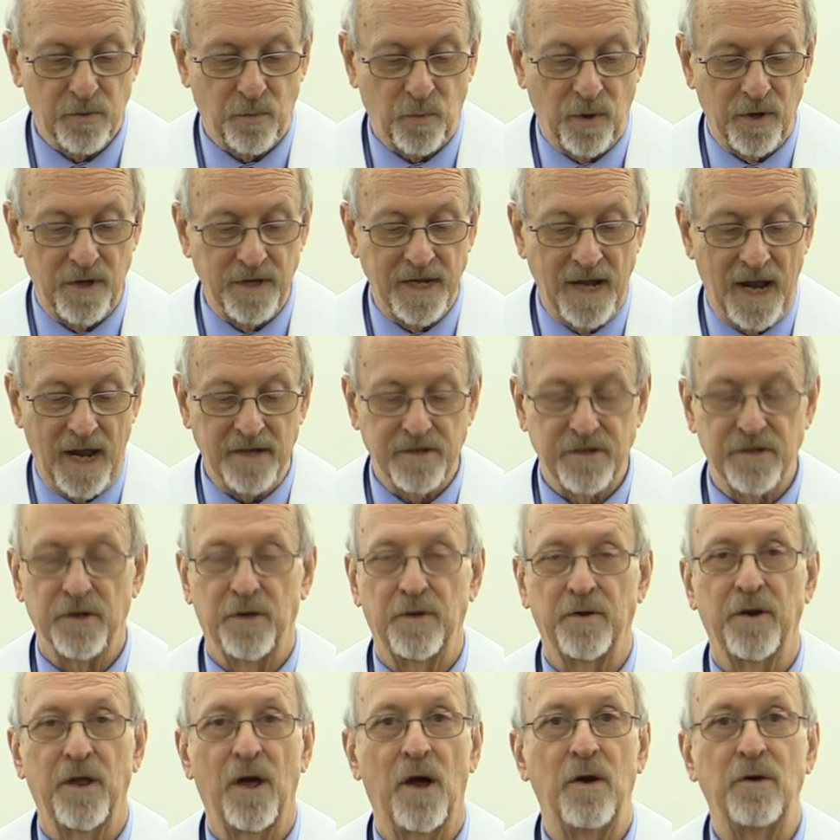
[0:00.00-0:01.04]
were
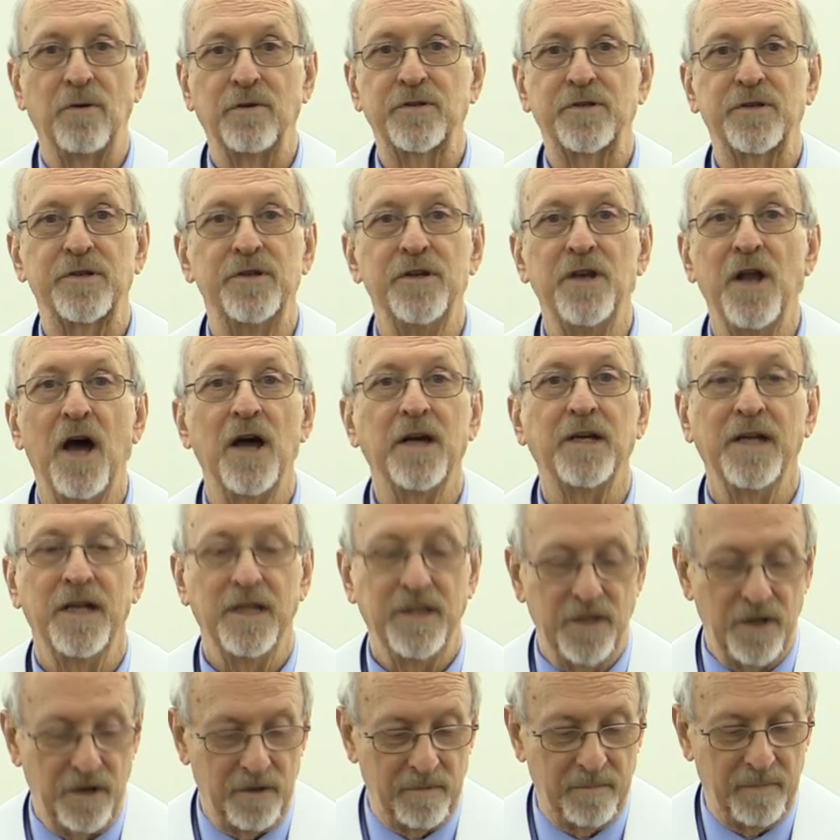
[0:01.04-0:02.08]
nestled all snug
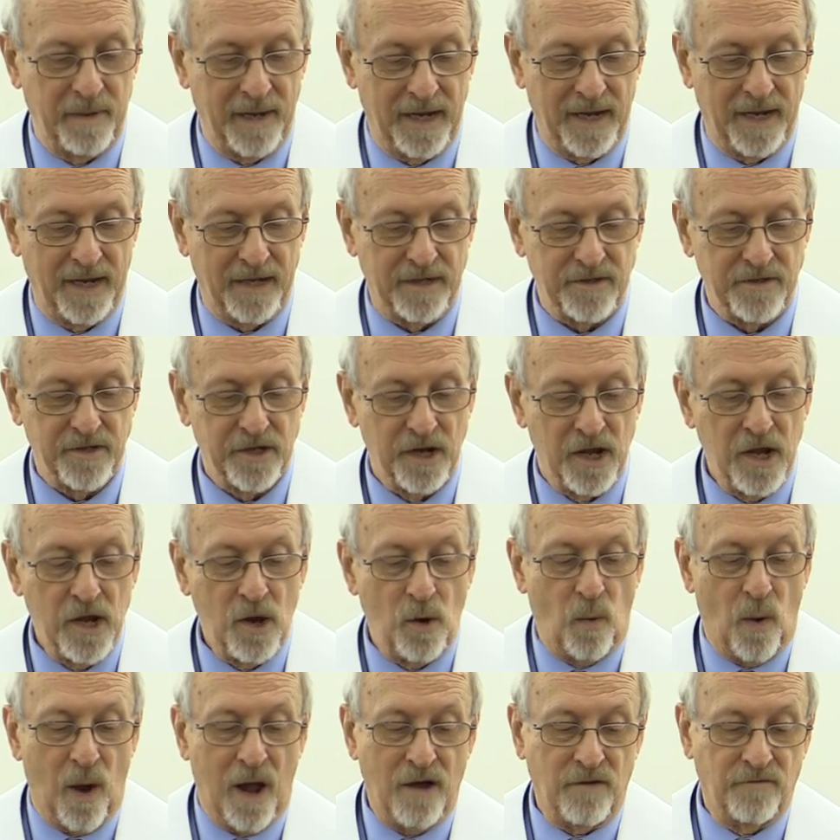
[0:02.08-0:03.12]
in their beds,
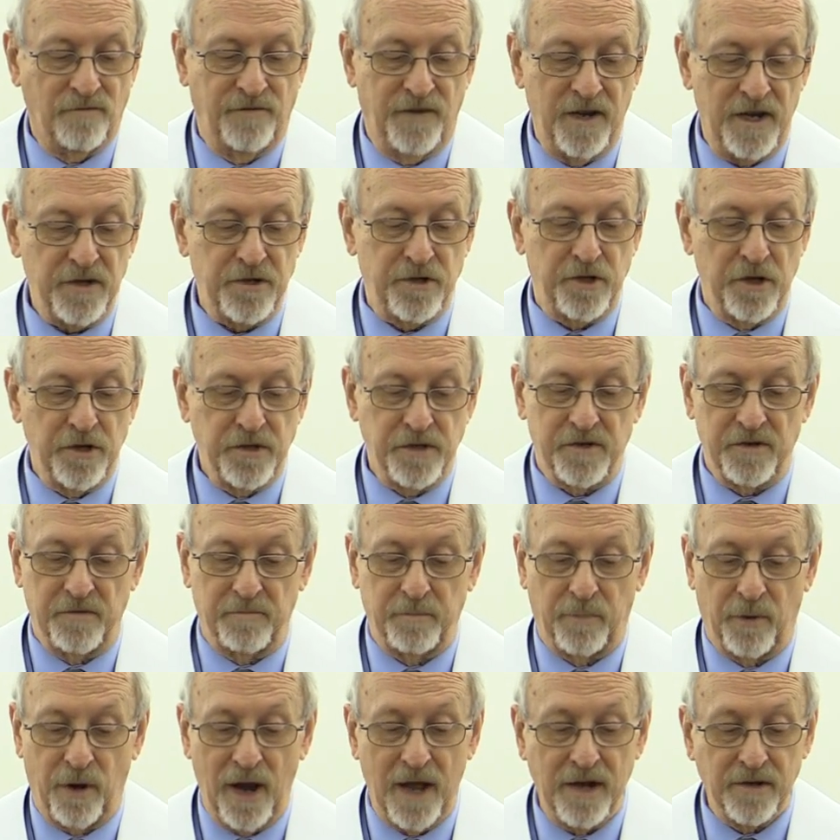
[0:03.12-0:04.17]
while visions
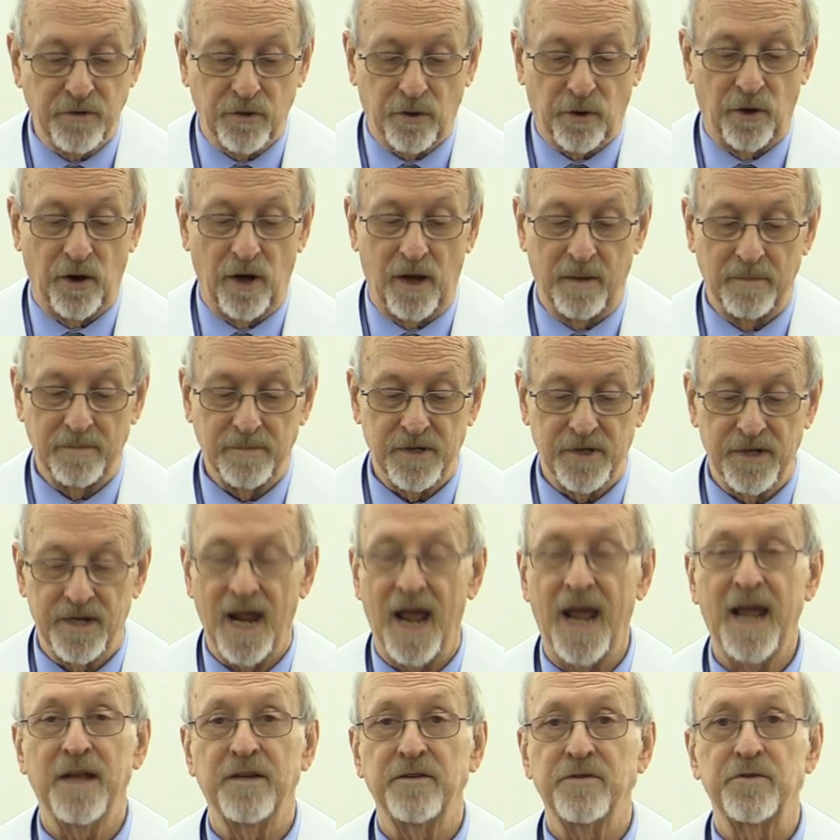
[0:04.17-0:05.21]
of breadcrumbs
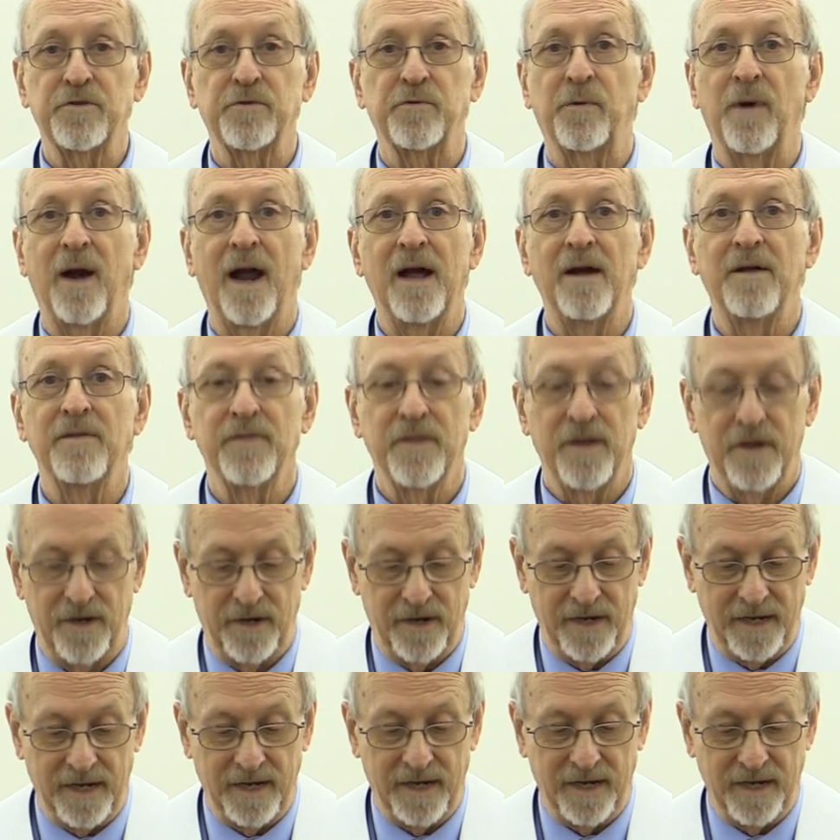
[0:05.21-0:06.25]
danced round their
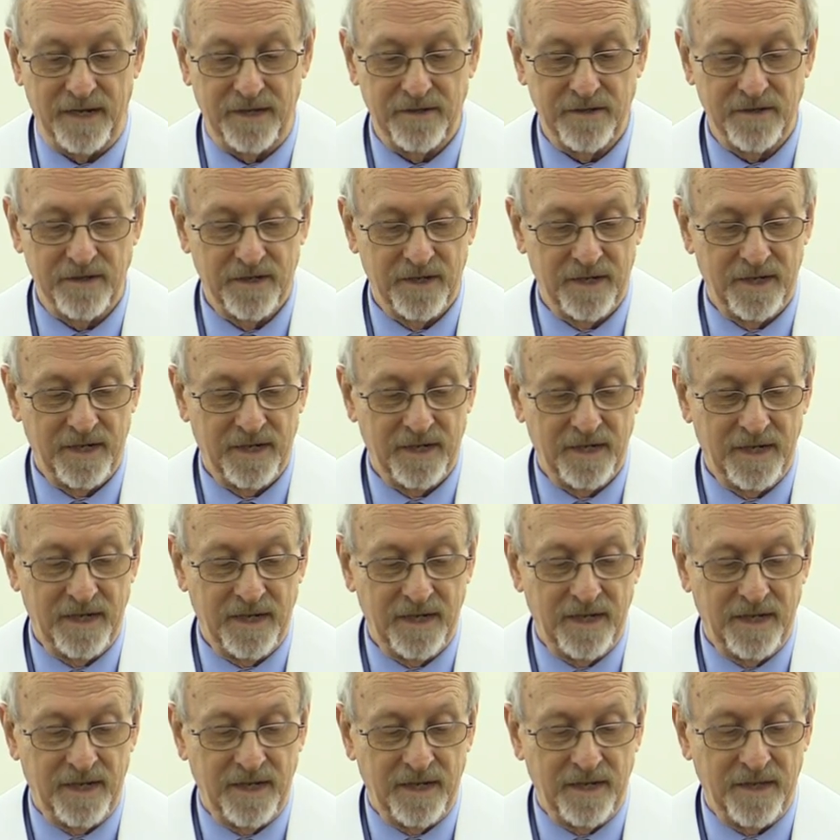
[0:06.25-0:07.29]
heads.
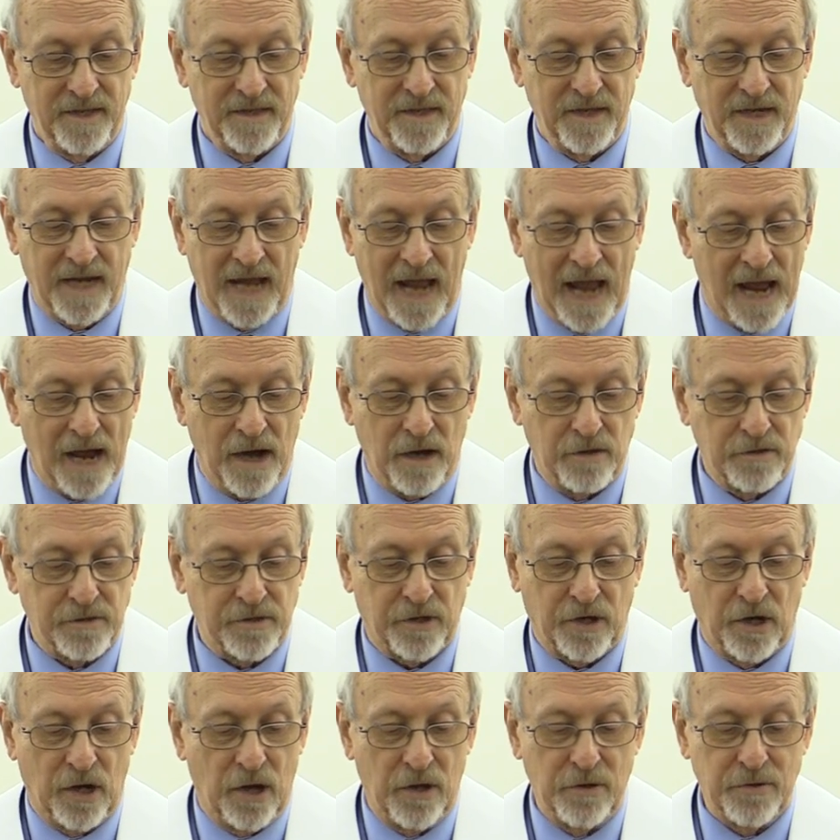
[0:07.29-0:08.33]
The cows
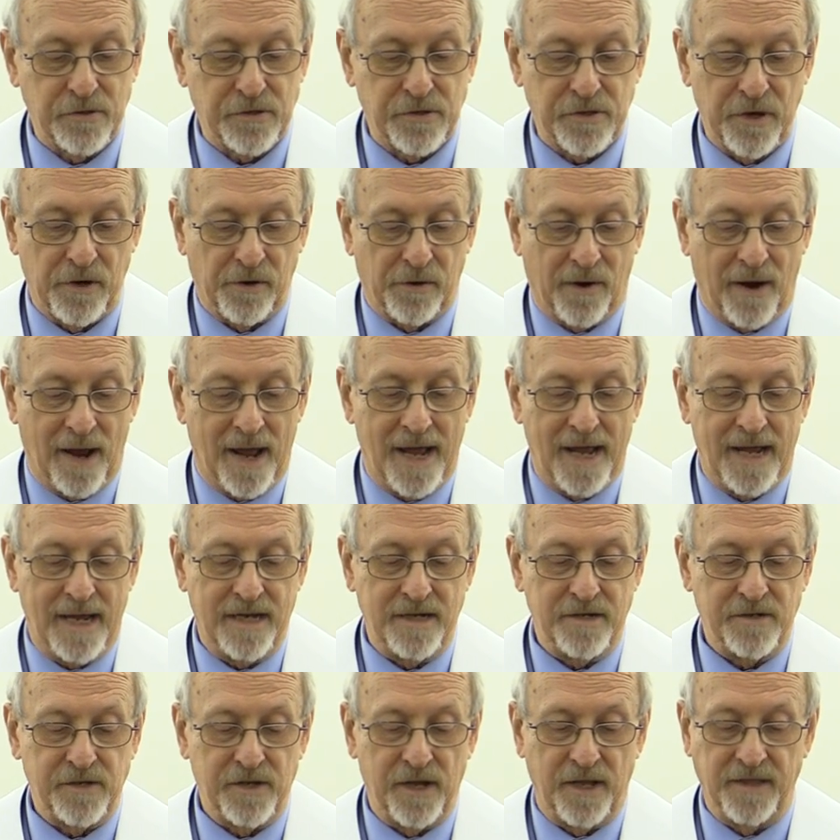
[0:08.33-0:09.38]
closed their
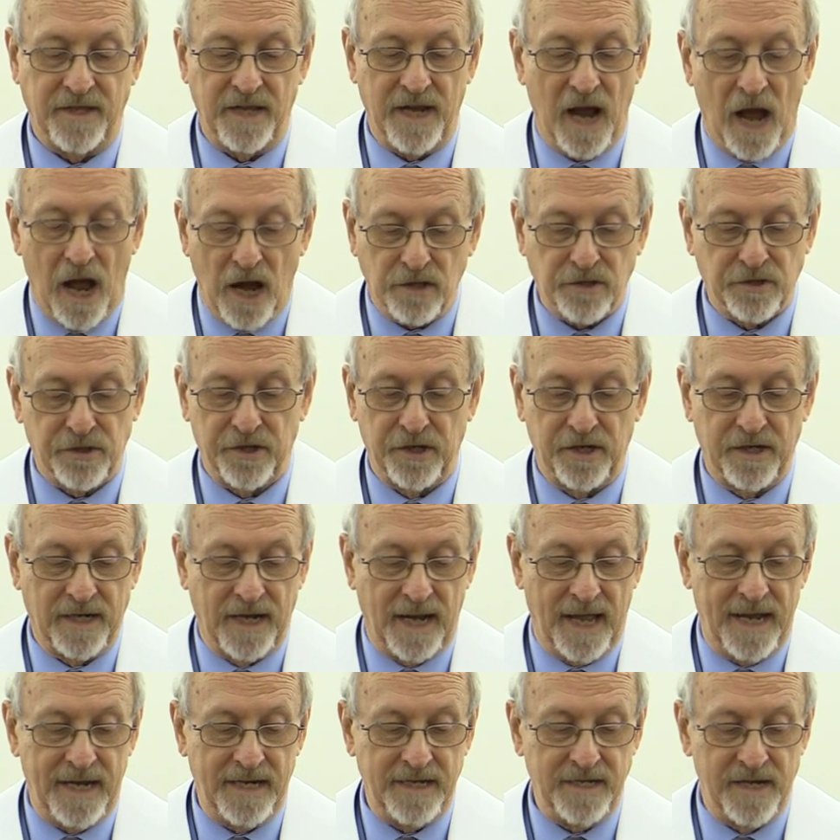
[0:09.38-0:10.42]
eyes, and the oxen
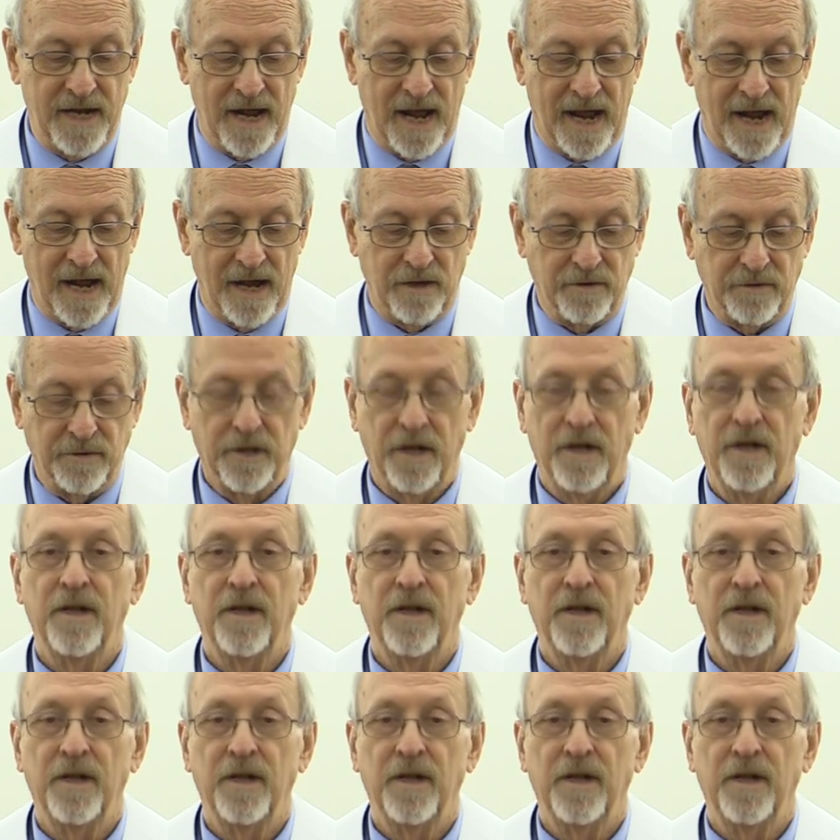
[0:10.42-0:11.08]
laid down.